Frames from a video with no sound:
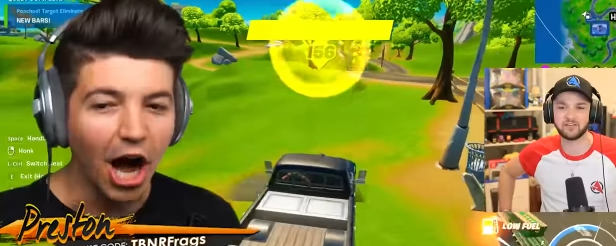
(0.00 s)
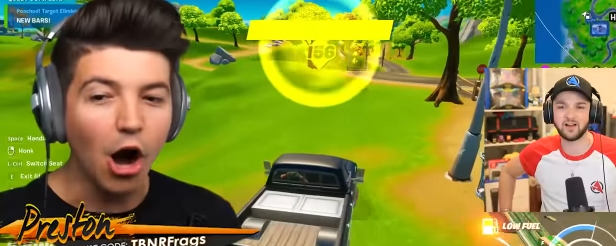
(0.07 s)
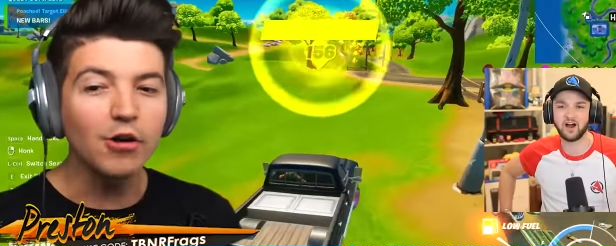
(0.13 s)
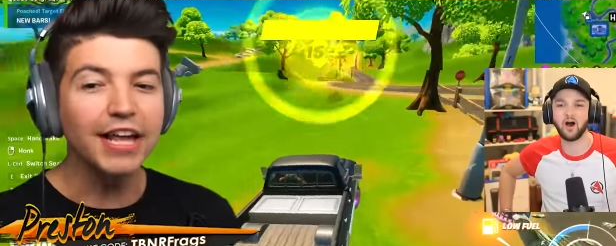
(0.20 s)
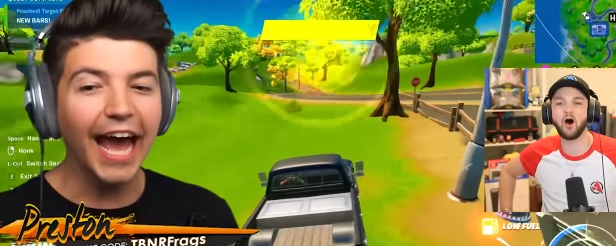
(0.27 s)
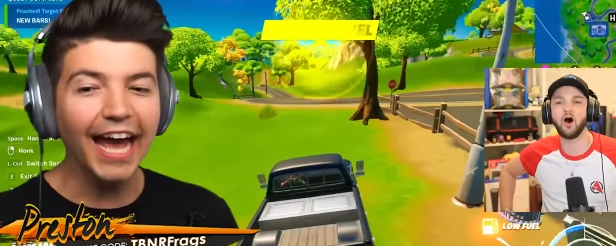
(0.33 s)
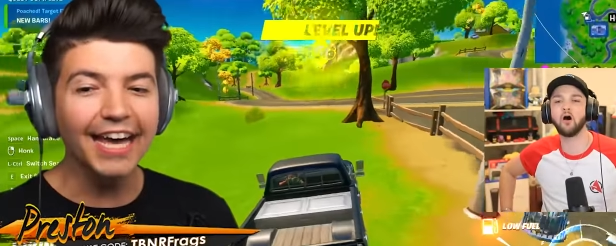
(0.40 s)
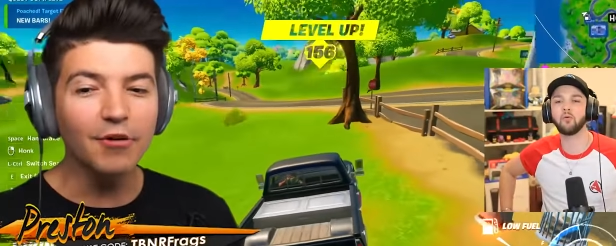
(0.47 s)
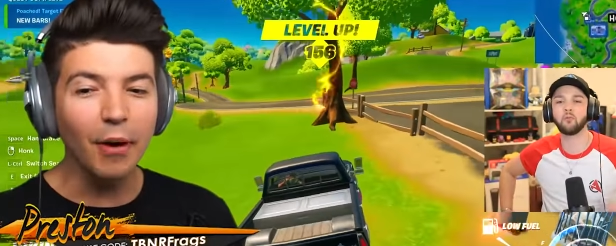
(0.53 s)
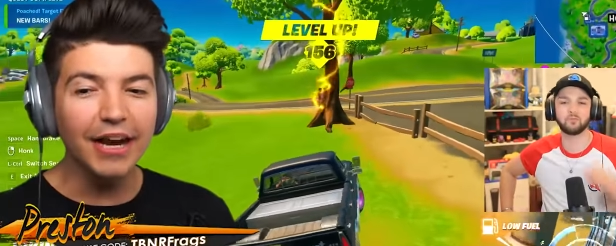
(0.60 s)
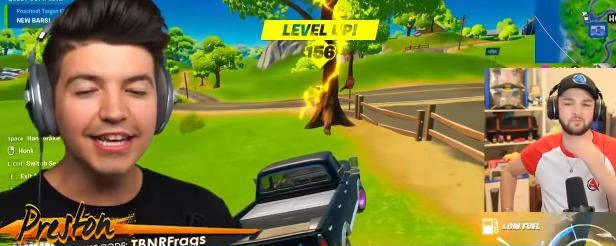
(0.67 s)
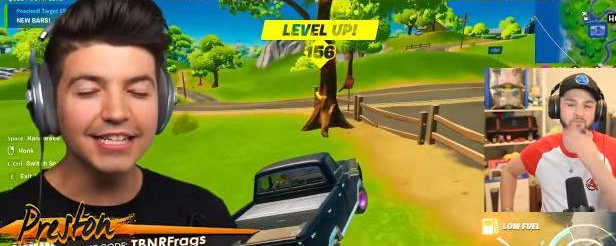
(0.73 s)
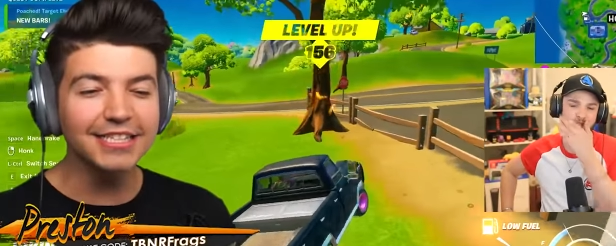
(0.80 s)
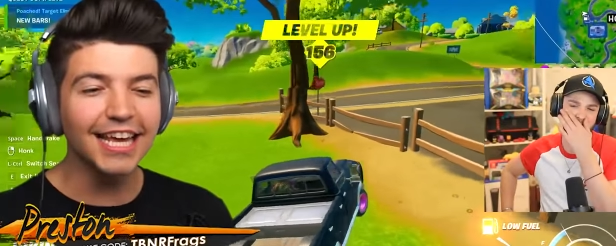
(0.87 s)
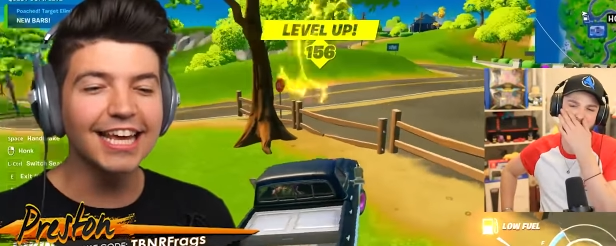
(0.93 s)
Speaker 1: Okay,
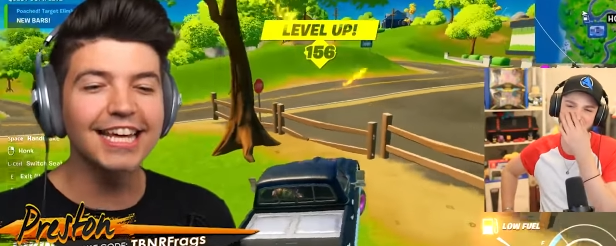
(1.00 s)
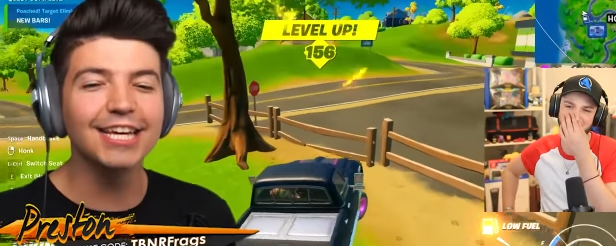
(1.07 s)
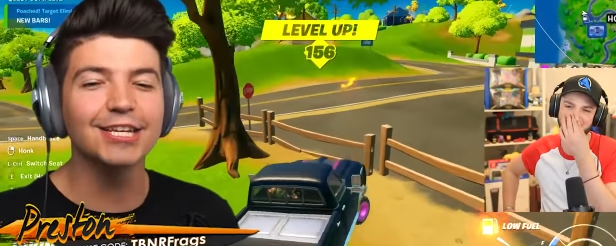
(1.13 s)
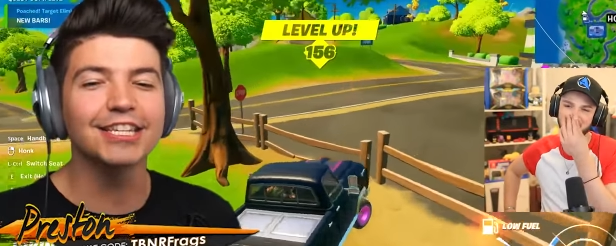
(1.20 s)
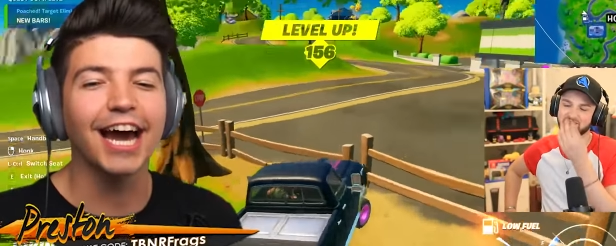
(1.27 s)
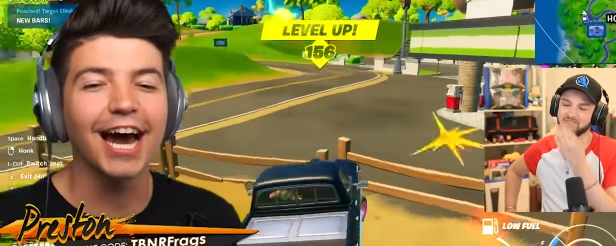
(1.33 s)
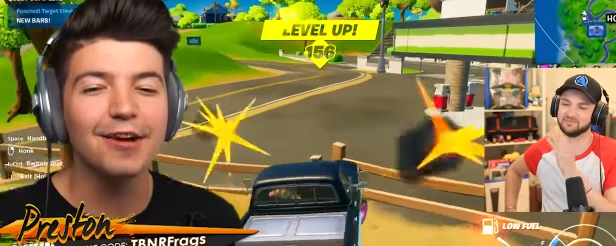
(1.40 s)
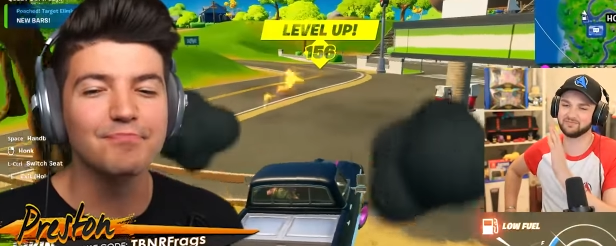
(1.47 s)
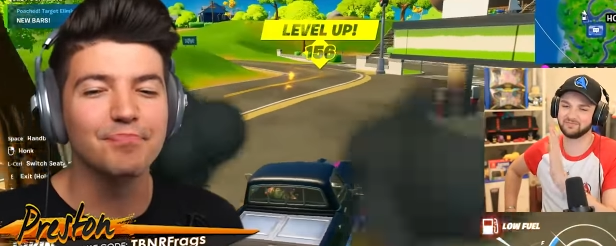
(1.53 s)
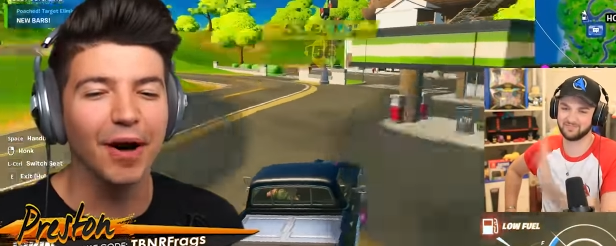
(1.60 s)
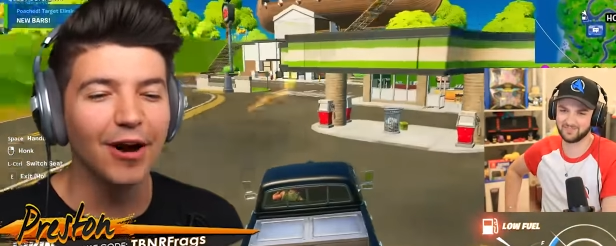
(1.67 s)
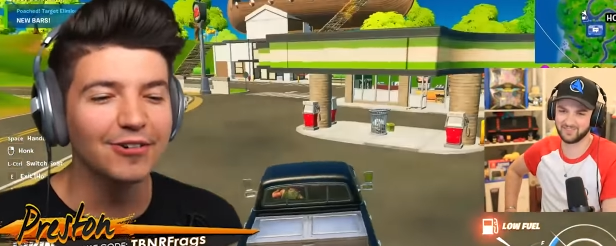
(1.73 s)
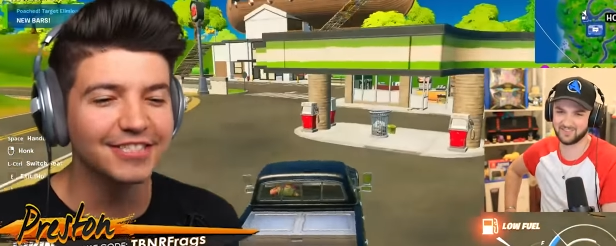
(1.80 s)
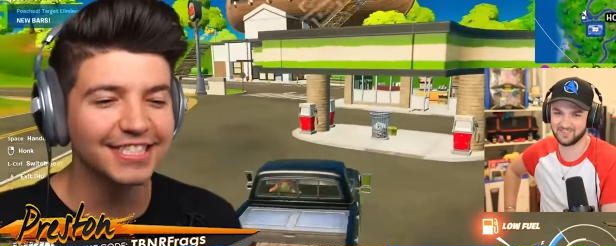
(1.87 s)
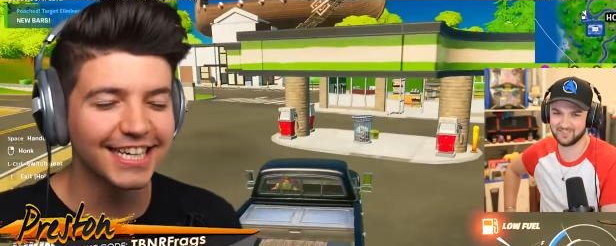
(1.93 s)
he got
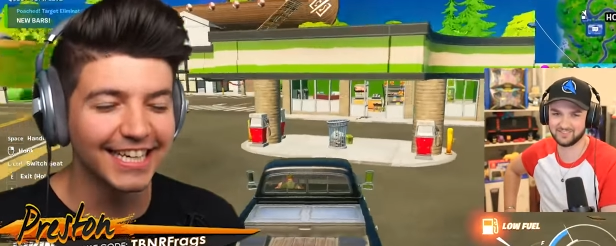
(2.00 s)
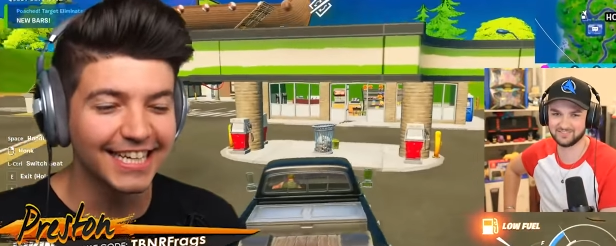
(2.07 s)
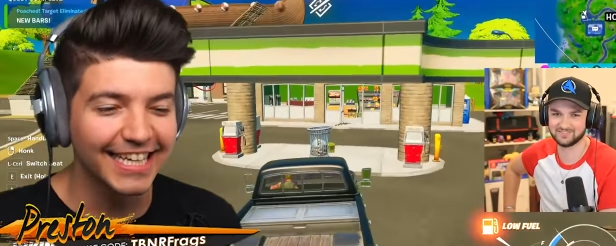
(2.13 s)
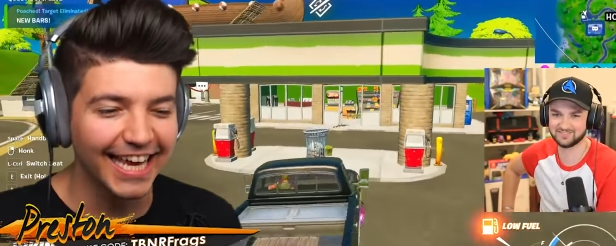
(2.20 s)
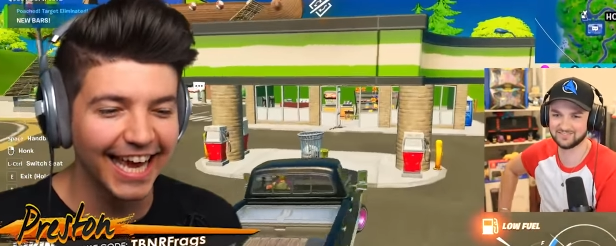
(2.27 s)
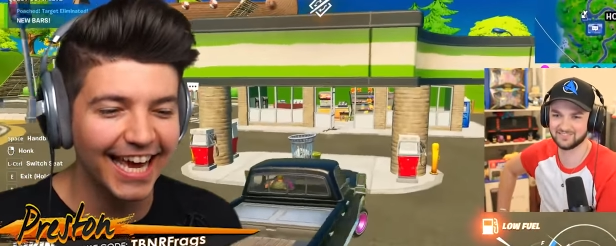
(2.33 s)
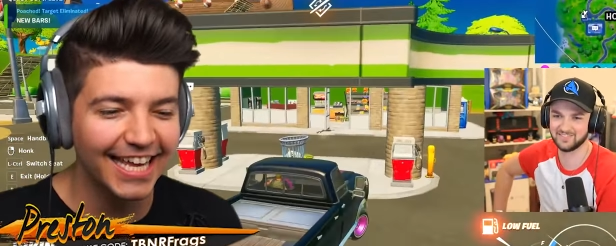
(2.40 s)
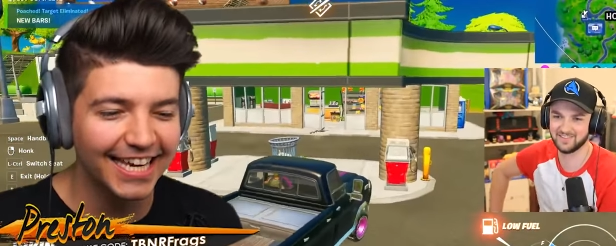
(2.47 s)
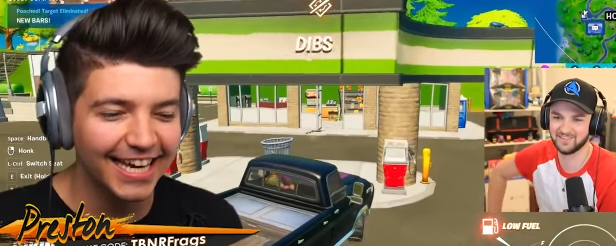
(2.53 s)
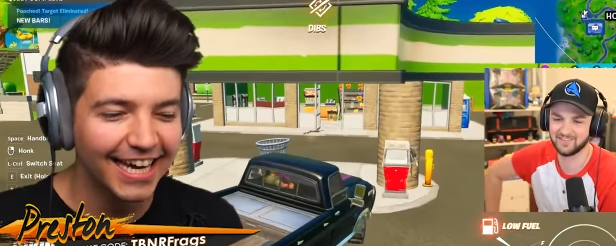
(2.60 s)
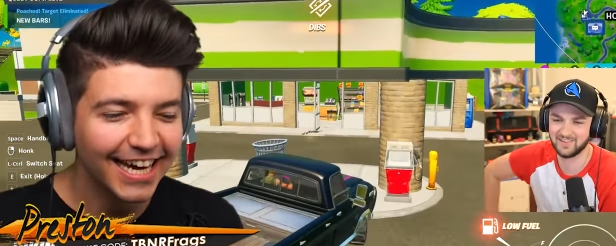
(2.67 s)
poached again.